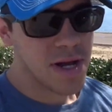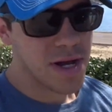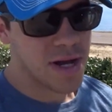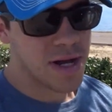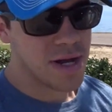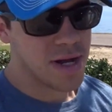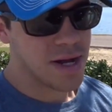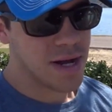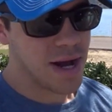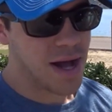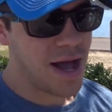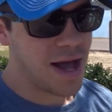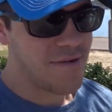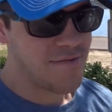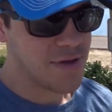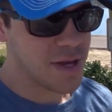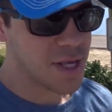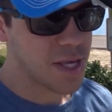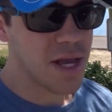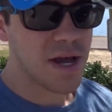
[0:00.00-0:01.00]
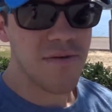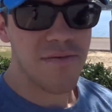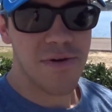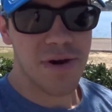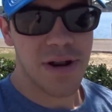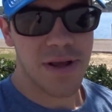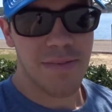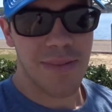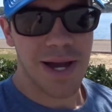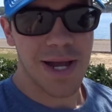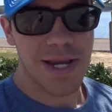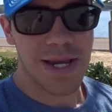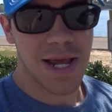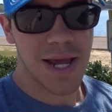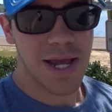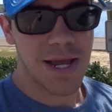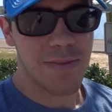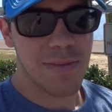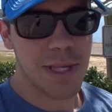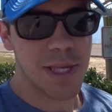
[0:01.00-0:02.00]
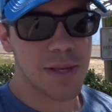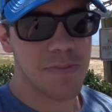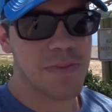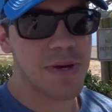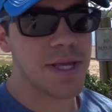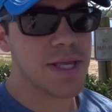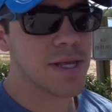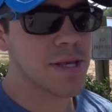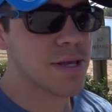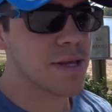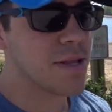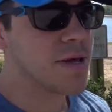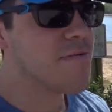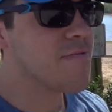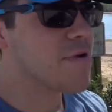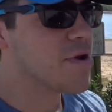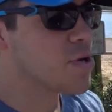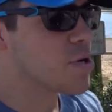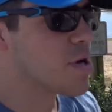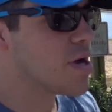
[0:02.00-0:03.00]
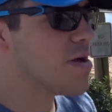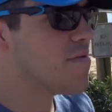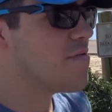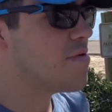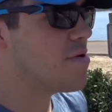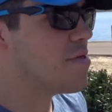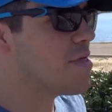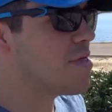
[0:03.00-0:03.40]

I've discovered in my times as a pizza delivery driver